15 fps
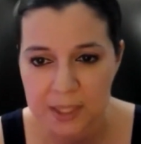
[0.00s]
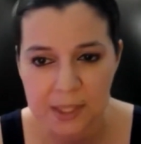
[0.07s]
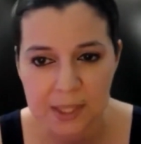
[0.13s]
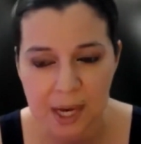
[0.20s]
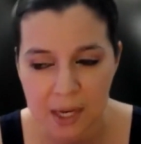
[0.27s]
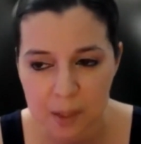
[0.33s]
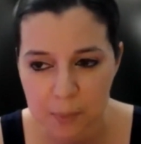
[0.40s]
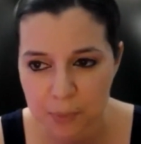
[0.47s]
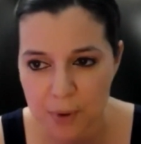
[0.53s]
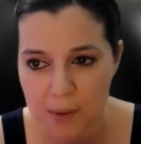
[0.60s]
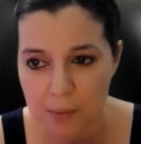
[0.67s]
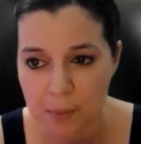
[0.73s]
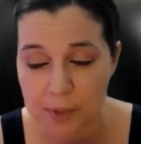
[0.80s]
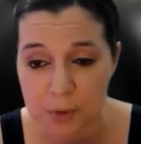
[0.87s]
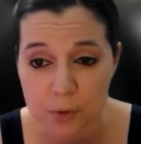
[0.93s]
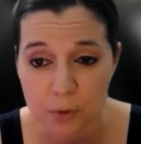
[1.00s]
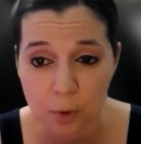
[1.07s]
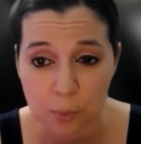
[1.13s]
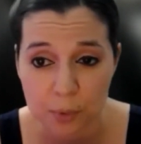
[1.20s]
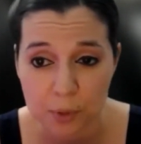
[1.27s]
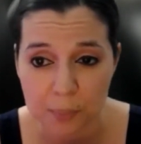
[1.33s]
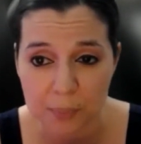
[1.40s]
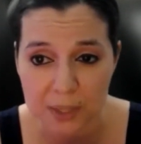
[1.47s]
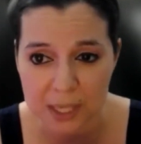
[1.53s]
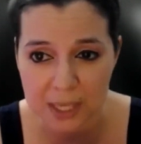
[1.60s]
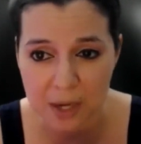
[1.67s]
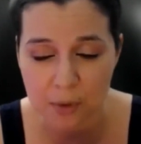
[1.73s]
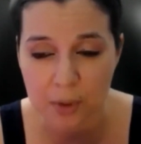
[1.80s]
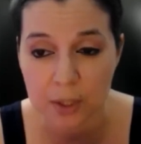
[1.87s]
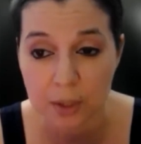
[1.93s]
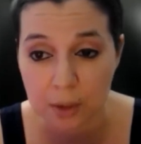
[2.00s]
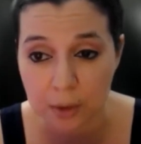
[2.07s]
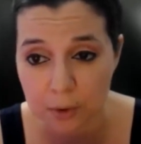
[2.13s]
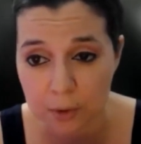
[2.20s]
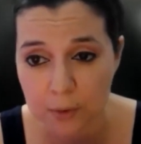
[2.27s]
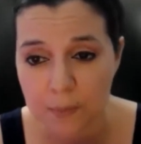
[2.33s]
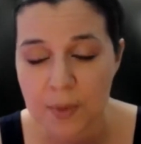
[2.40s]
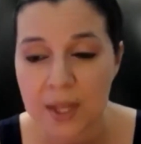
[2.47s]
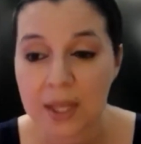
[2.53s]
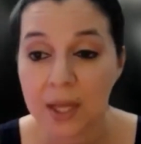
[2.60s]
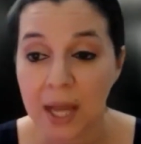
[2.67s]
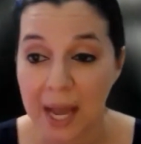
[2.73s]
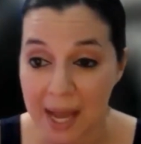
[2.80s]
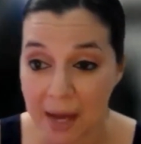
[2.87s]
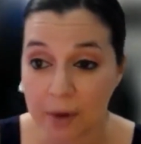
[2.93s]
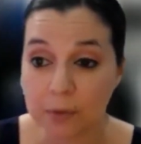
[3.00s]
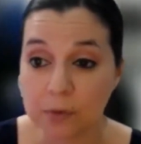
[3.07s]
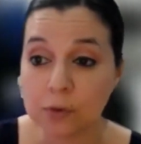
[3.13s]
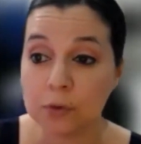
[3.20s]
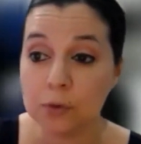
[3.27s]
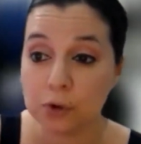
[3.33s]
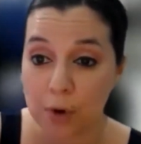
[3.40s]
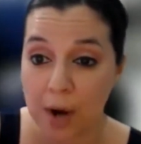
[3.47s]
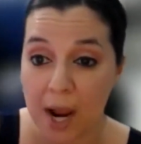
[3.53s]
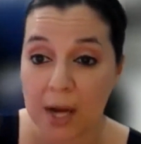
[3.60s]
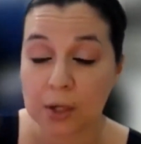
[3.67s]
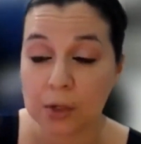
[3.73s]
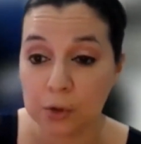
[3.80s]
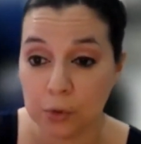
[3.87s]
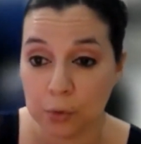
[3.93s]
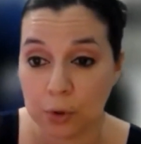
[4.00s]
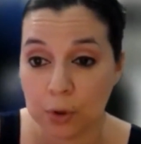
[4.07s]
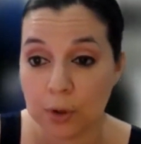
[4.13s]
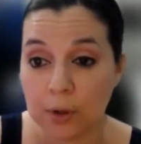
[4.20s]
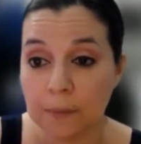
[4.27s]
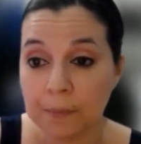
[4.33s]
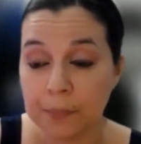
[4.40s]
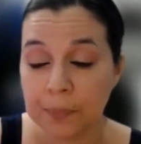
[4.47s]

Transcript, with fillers: Not a problem. You can open up an account and learn how to track your,